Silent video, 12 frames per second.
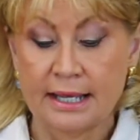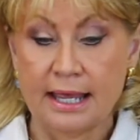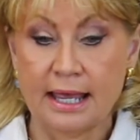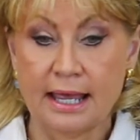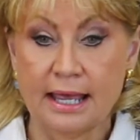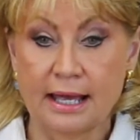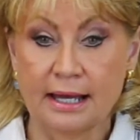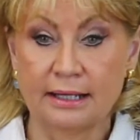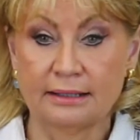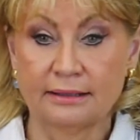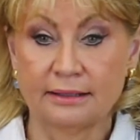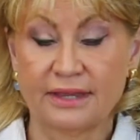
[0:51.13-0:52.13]

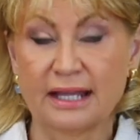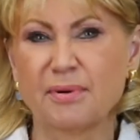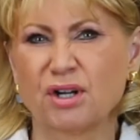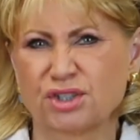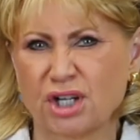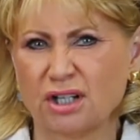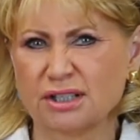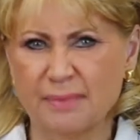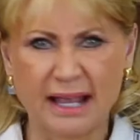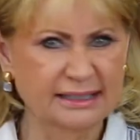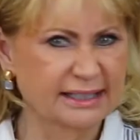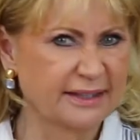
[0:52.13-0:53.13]
And think about Charles
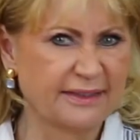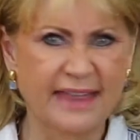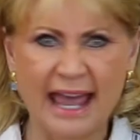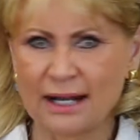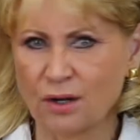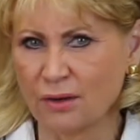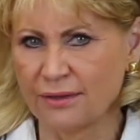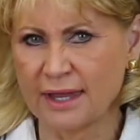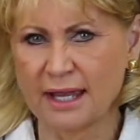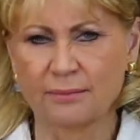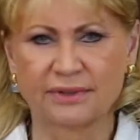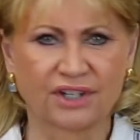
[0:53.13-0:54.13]
Manson, that whole
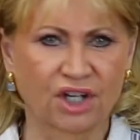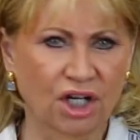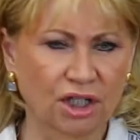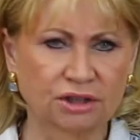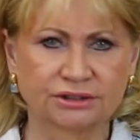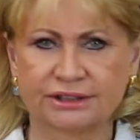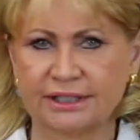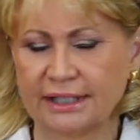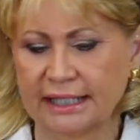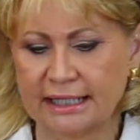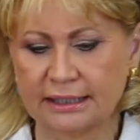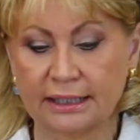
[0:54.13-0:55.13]
thing with the cults and
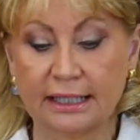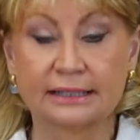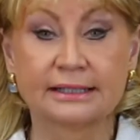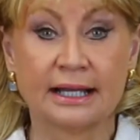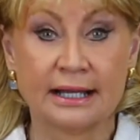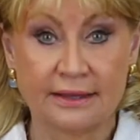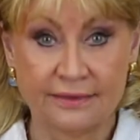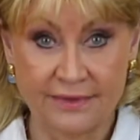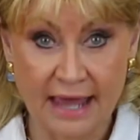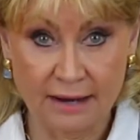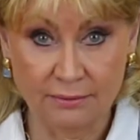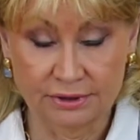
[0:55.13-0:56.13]
the killings,
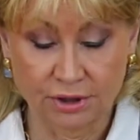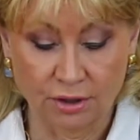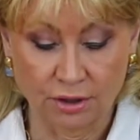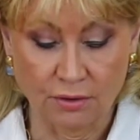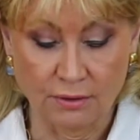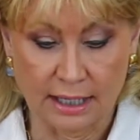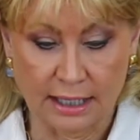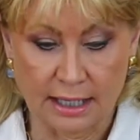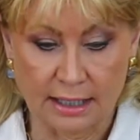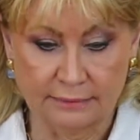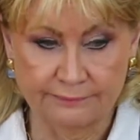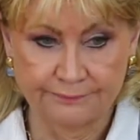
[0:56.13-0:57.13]
that was all going
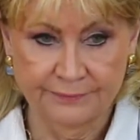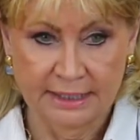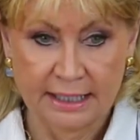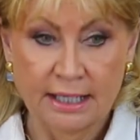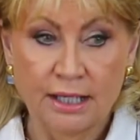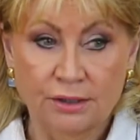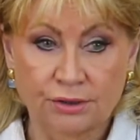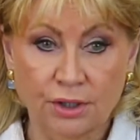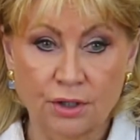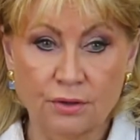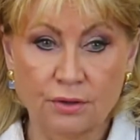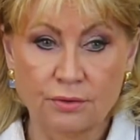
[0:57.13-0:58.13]
on.
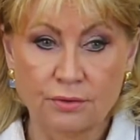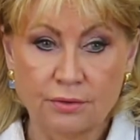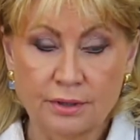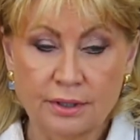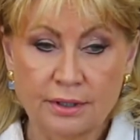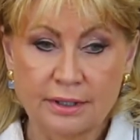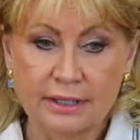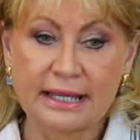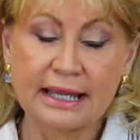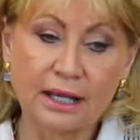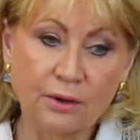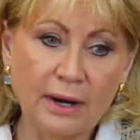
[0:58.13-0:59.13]
So
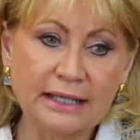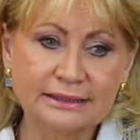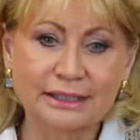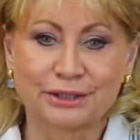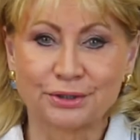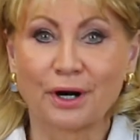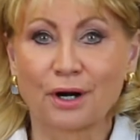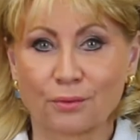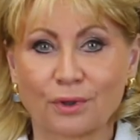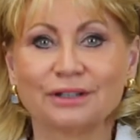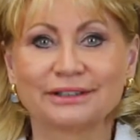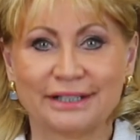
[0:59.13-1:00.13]
he equates it to our
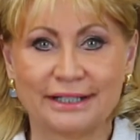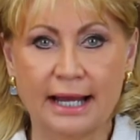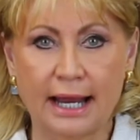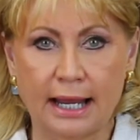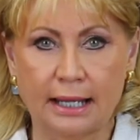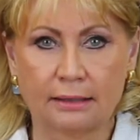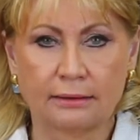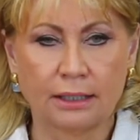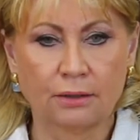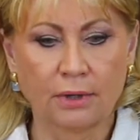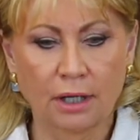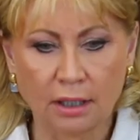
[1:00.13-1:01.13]
world today. You
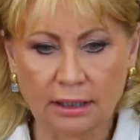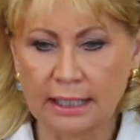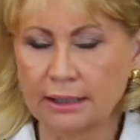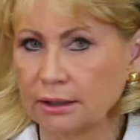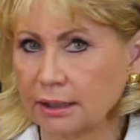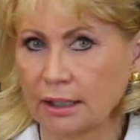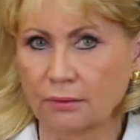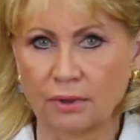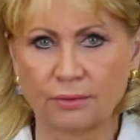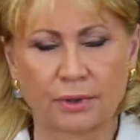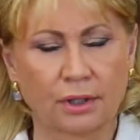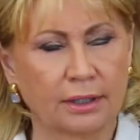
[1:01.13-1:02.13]
know, we all kind of look at our
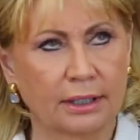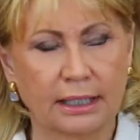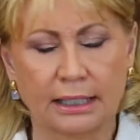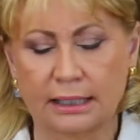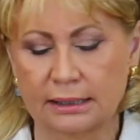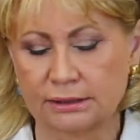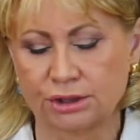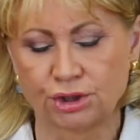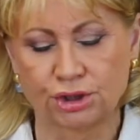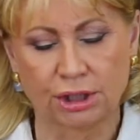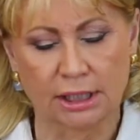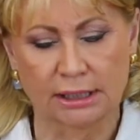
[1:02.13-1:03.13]
world and we're going, it is
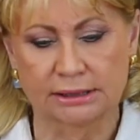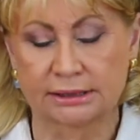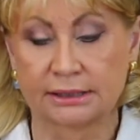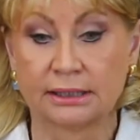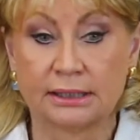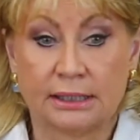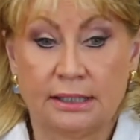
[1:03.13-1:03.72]
just.